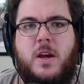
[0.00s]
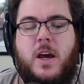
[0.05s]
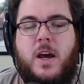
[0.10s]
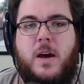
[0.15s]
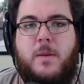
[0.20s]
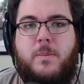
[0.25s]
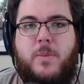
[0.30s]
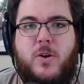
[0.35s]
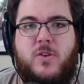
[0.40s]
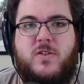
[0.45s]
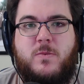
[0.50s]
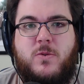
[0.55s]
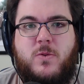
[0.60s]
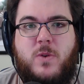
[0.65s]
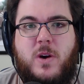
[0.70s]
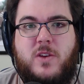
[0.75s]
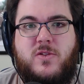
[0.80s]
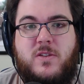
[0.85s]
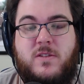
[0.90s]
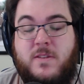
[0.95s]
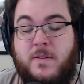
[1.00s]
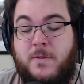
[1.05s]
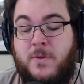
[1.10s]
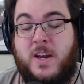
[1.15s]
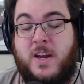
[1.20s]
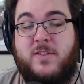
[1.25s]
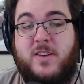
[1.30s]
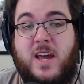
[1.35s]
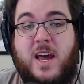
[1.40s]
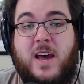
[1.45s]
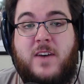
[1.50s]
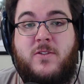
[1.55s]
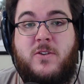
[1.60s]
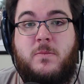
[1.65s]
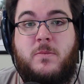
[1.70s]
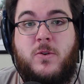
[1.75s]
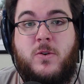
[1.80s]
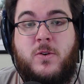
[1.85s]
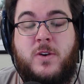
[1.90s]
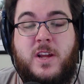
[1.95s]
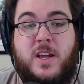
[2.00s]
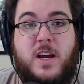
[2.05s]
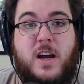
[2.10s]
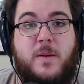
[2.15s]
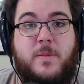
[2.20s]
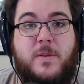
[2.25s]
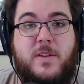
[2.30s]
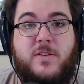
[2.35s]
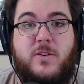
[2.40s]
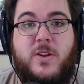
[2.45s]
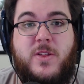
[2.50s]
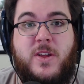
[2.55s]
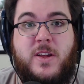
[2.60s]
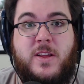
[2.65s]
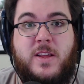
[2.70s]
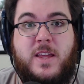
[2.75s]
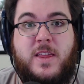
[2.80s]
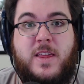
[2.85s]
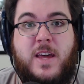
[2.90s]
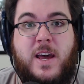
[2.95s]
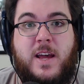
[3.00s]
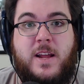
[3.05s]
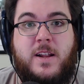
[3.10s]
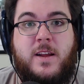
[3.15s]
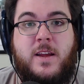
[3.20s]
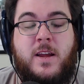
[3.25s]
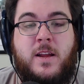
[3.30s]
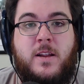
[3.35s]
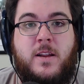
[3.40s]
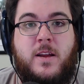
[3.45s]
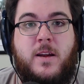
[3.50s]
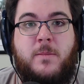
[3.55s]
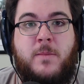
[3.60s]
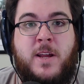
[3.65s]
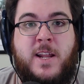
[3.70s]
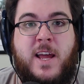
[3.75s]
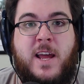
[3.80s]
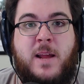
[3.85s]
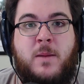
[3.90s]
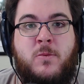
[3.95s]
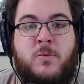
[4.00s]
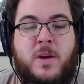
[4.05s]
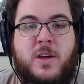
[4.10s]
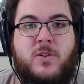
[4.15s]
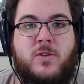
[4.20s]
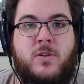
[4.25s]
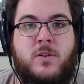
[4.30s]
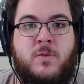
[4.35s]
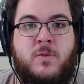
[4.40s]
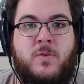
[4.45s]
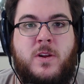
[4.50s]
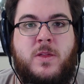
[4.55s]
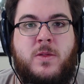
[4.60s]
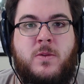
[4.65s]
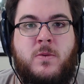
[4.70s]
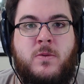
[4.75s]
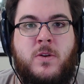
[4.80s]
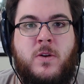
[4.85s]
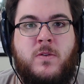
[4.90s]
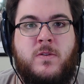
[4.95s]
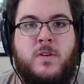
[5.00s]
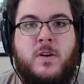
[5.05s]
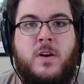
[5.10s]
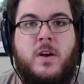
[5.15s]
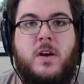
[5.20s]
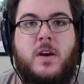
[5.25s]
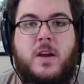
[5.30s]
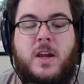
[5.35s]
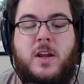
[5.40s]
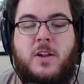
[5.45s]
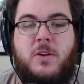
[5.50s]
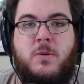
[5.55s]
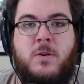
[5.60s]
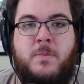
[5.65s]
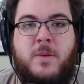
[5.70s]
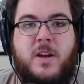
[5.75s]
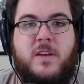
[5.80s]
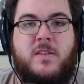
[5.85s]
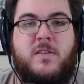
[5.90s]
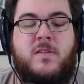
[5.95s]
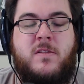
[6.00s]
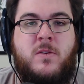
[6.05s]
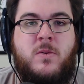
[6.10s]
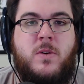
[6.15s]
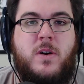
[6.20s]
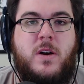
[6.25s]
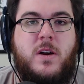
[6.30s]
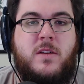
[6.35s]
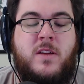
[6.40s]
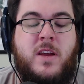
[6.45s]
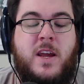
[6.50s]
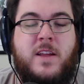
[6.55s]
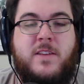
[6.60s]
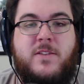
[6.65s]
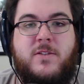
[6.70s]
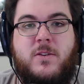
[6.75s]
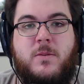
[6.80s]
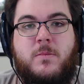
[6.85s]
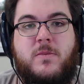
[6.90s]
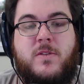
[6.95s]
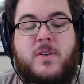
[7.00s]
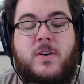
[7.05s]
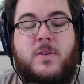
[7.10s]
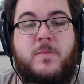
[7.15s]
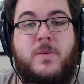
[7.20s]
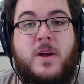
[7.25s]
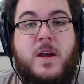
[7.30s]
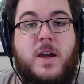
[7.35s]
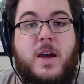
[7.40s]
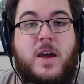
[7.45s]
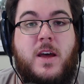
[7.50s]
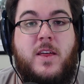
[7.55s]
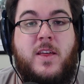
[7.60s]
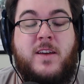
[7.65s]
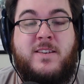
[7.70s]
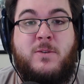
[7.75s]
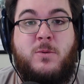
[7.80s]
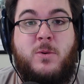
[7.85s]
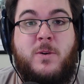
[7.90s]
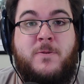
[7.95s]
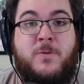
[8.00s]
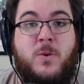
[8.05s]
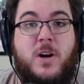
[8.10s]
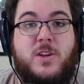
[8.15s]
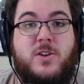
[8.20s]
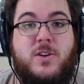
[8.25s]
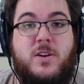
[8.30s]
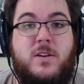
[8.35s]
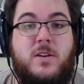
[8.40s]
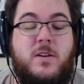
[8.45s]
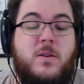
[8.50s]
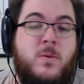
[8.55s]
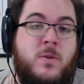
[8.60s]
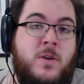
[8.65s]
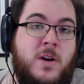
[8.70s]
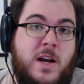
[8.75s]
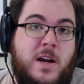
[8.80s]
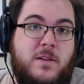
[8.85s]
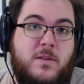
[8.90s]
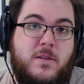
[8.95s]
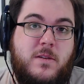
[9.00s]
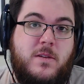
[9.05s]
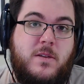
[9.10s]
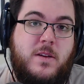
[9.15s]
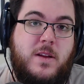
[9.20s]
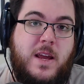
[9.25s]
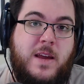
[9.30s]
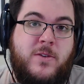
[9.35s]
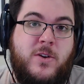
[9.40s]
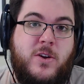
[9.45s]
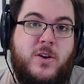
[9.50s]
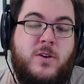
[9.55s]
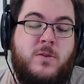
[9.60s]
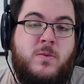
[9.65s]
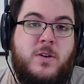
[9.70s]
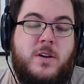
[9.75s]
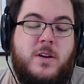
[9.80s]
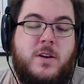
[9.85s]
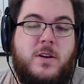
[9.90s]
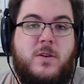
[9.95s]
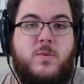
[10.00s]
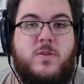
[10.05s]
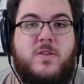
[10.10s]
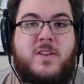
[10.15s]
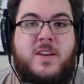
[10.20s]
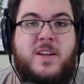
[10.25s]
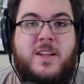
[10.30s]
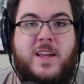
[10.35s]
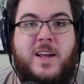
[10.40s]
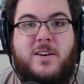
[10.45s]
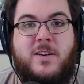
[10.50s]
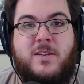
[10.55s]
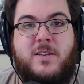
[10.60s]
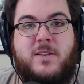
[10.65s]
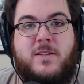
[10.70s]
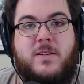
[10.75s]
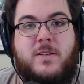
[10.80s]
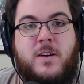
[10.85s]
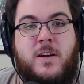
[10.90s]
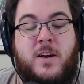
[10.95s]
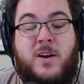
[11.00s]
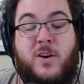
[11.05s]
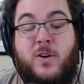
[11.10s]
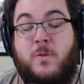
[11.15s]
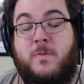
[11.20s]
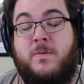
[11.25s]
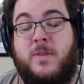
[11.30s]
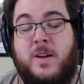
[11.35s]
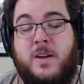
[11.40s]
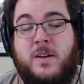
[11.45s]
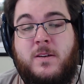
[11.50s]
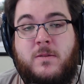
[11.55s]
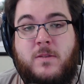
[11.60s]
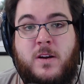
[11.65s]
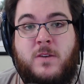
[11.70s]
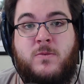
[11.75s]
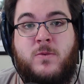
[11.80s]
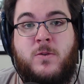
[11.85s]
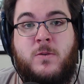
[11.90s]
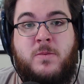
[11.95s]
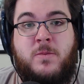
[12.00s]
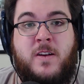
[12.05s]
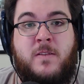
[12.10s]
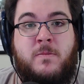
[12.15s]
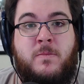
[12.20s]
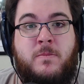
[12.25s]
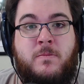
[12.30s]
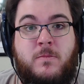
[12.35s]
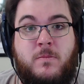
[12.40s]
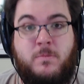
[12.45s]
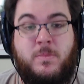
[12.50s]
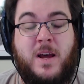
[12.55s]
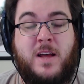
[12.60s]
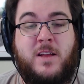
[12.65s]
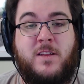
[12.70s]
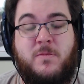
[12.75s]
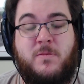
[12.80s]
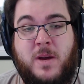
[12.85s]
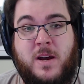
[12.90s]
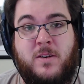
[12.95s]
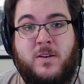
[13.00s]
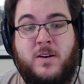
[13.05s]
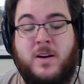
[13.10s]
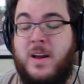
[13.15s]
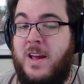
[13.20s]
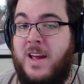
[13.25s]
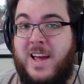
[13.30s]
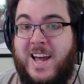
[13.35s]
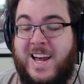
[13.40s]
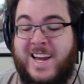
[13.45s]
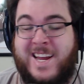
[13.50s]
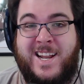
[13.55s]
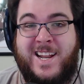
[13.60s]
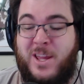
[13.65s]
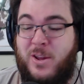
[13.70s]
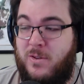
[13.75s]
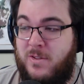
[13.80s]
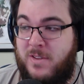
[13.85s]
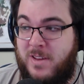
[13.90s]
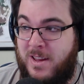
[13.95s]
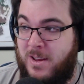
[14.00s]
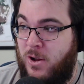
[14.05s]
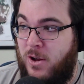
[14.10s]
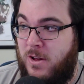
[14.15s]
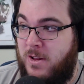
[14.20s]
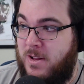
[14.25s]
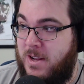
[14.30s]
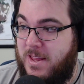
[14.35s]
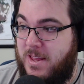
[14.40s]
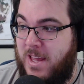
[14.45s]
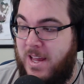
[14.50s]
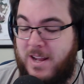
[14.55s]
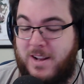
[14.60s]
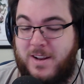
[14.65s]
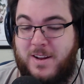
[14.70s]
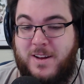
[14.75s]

Post some questions if you guys have them, or any comments or anything like that, and me and Adam will make sure to read through those and do our best to answer them. So thanks everyone for watching. We're out. Have a good one. We'll see you later. Hopefully on RollPlay Balance of Power. I got to get used to calling it that.